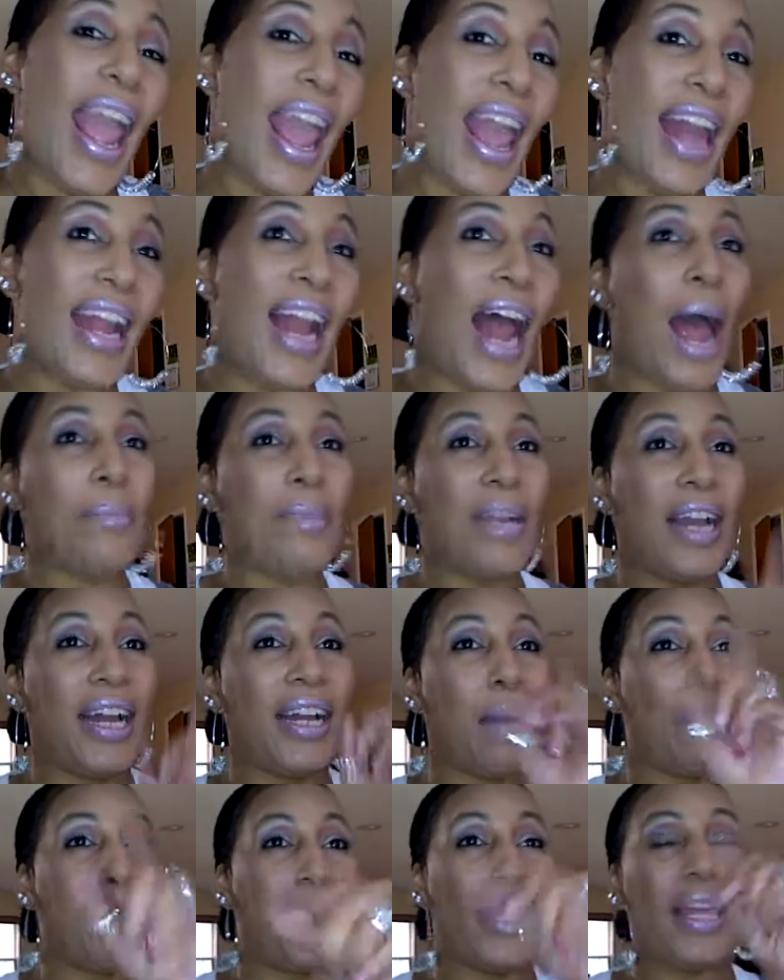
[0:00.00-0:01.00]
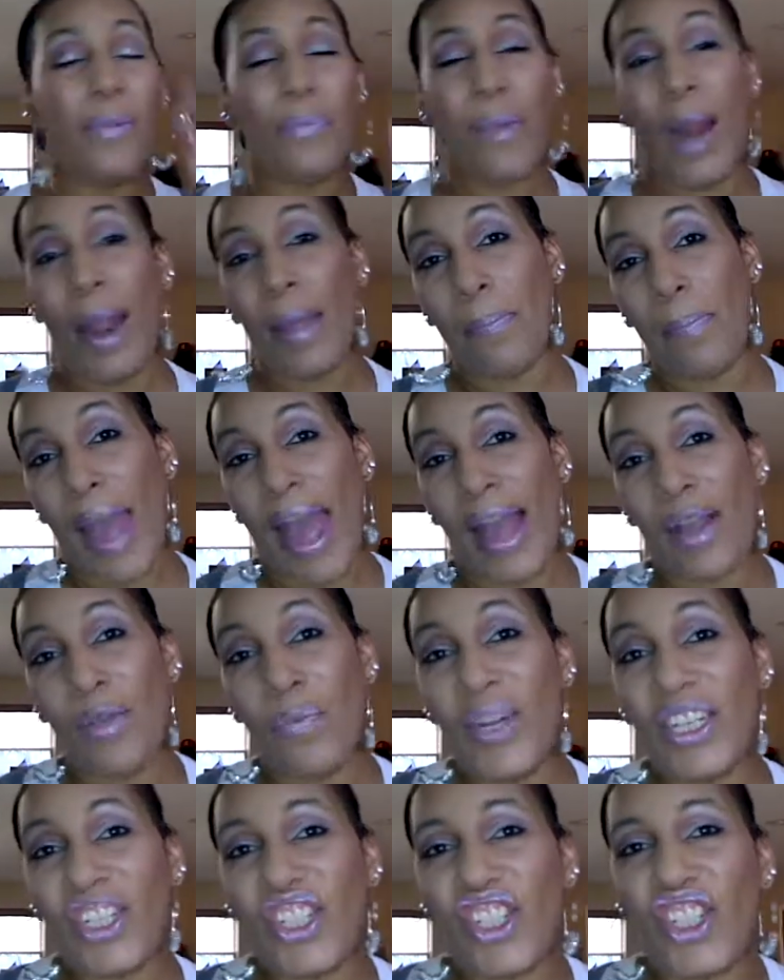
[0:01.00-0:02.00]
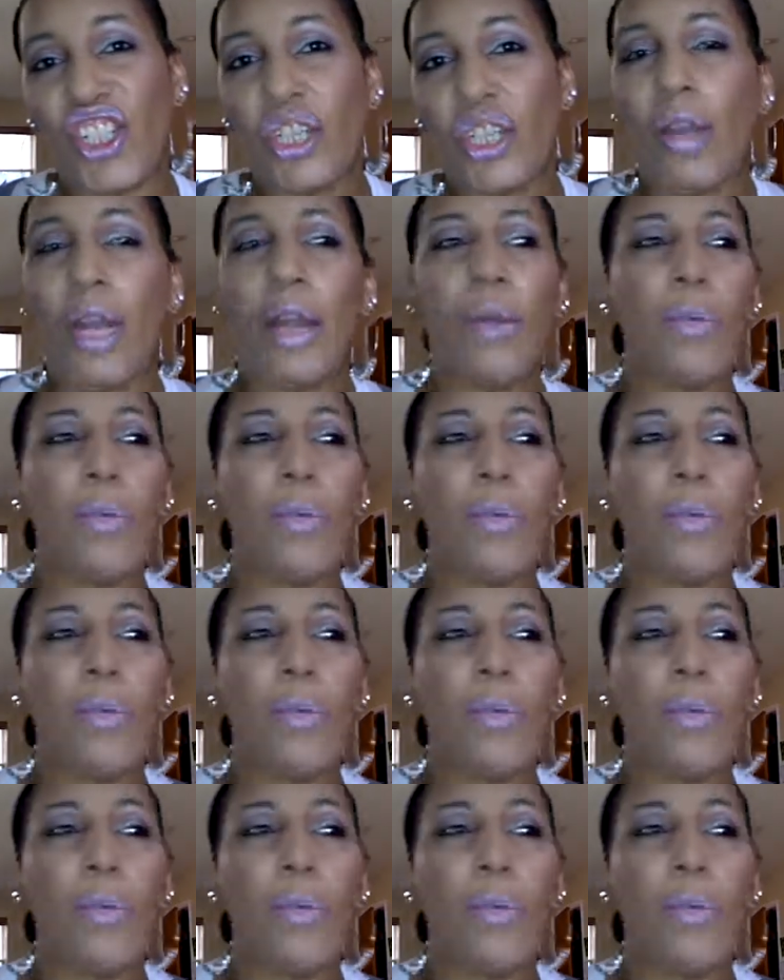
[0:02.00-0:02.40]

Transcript: And I'm going to be right back with you.